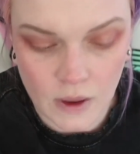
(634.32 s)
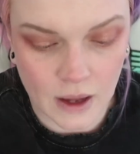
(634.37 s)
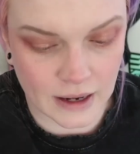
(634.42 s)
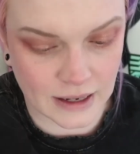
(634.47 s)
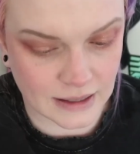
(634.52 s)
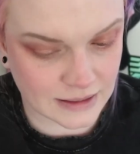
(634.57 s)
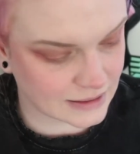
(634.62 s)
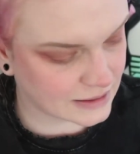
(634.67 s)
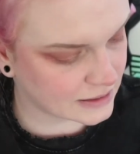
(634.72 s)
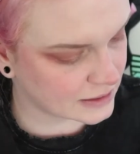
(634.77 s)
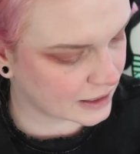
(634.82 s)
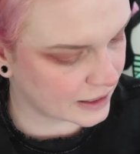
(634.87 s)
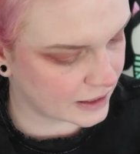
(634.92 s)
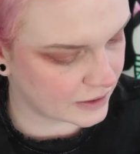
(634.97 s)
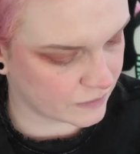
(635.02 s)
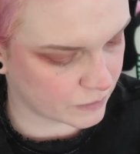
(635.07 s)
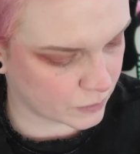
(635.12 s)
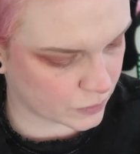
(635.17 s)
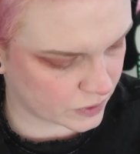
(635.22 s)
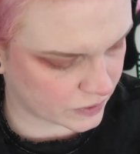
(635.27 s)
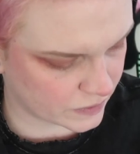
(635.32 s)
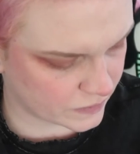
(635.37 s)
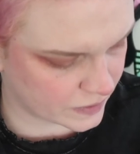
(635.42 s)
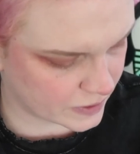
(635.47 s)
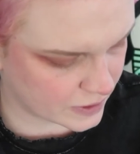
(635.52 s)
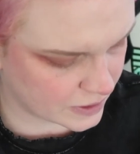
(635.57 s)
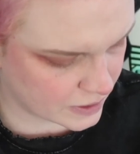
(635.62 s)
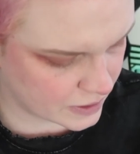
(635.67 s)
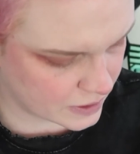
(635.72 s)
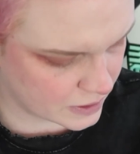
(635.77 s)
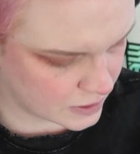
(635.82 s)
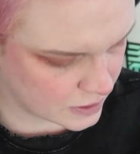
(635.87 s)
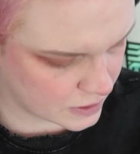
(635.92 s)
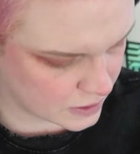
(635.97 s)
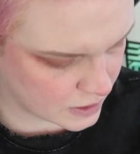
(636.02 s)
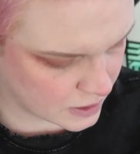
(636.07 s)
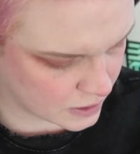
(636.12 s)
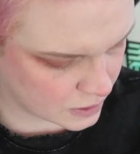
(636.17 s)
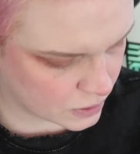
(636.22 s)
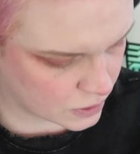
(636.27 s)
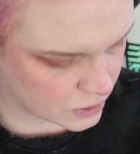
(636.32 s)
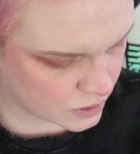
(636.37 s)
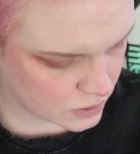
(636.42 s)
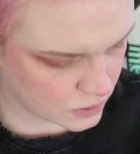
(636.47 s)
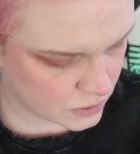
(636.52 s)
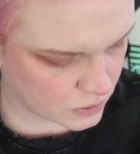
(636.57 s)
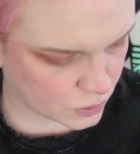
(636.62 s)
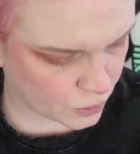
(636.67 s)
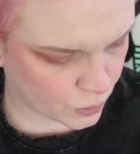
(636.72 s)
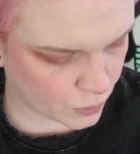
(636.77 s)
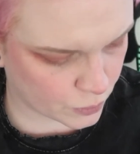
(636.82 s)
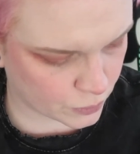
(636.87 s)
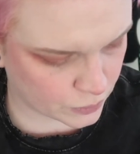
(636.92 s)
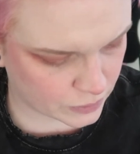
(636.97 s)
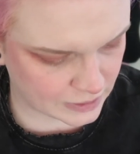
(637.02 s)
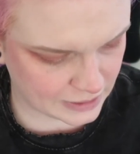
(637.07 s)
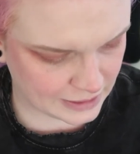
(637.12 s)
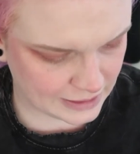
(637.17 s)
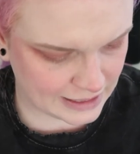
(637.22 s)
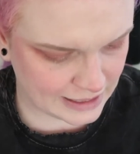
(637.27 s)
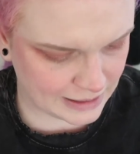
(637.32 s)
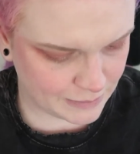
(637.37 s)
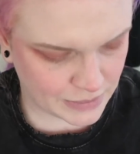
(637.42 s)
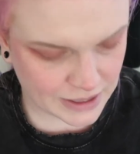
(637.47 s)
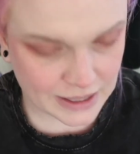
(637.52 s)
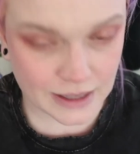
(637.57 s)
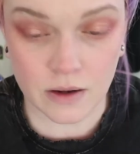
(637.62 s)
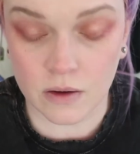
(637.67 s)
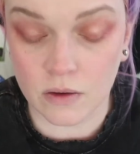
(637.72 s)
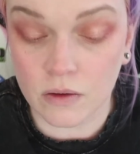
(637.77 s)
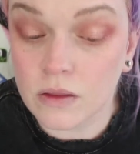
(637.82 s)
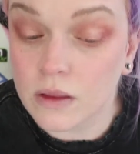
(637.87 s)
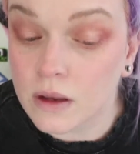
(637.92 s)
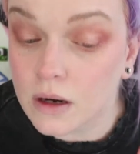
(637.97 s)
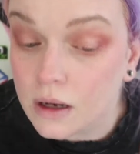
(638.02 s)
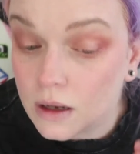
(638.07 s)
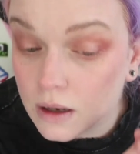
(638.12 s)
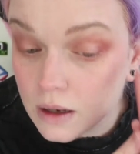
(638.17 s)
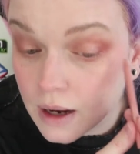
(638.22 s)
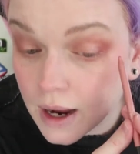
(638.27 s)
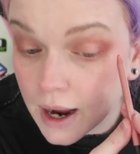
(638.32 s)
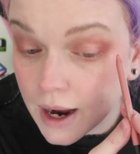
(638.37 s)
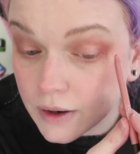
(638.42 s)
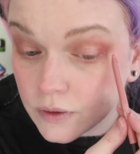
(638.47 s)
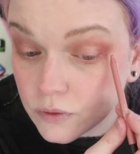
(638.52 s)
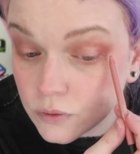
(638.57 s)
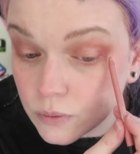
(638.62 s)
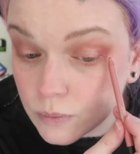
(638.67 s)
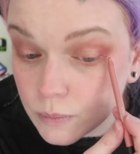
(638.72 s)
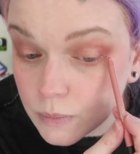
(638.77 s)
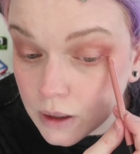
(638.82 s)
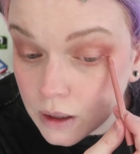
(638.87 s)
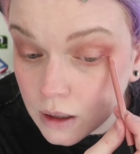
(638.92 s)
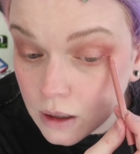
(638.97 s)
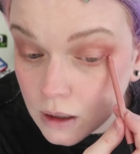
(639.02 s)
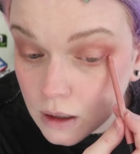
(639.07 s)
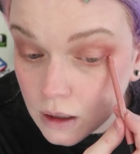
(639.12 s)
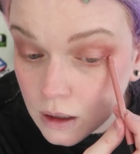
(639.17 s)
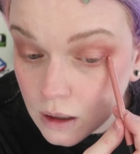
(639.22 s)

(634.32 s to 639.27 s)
I guess it's kind of more of a, a corally pink than an actual pink.